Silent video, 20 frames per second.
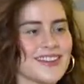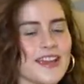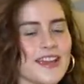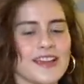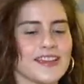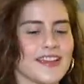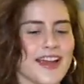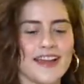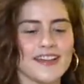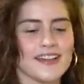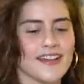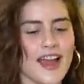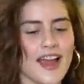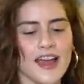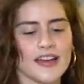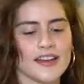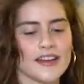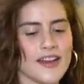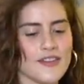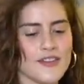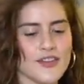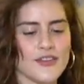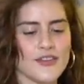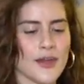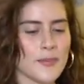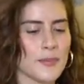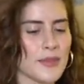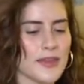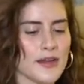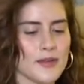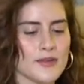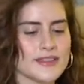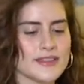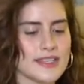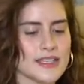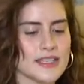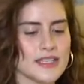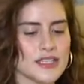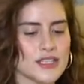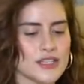yeah. yeah. I didn't have a family that was
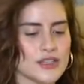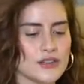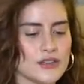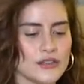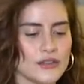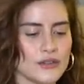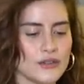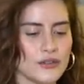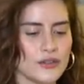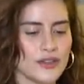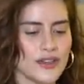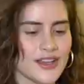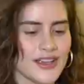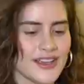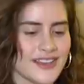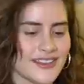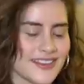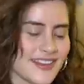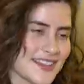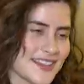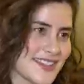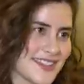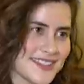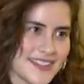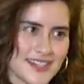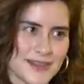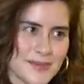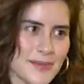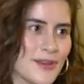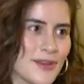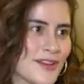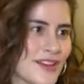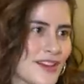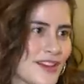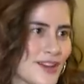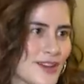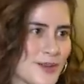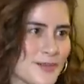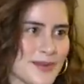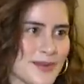into like
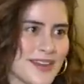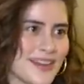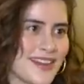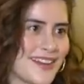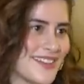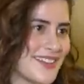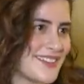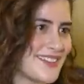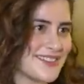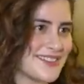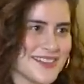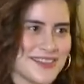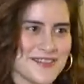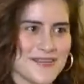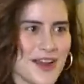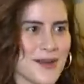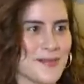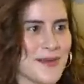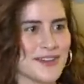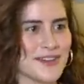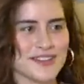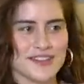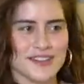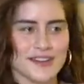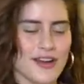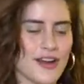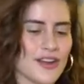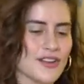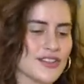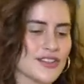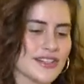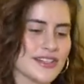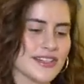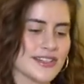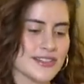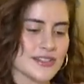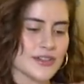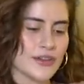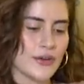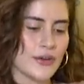sustainability or being environmentally
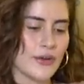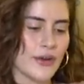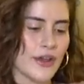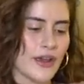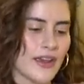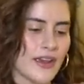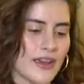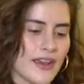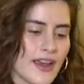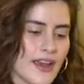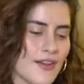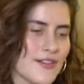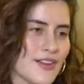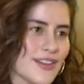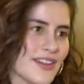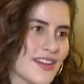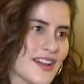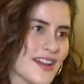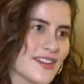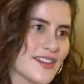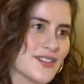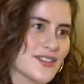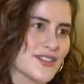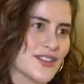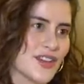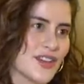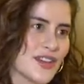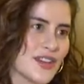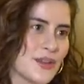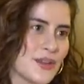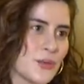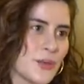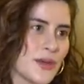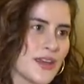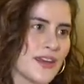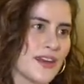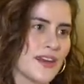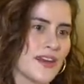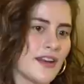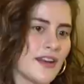conscious. So everything kind of started
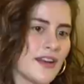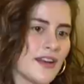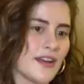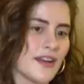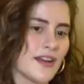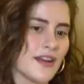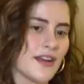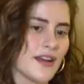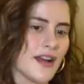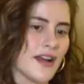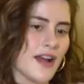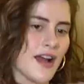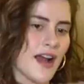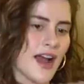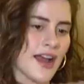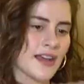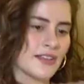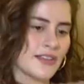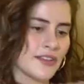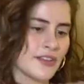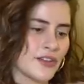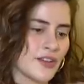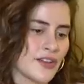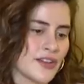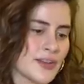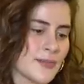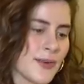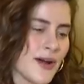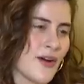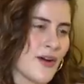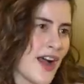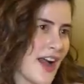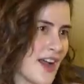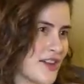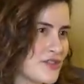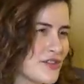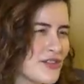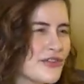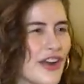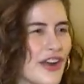when I learned about
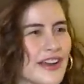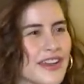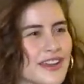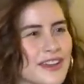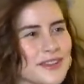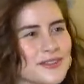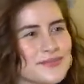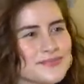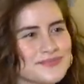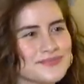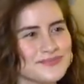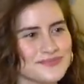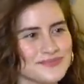hydrofracking.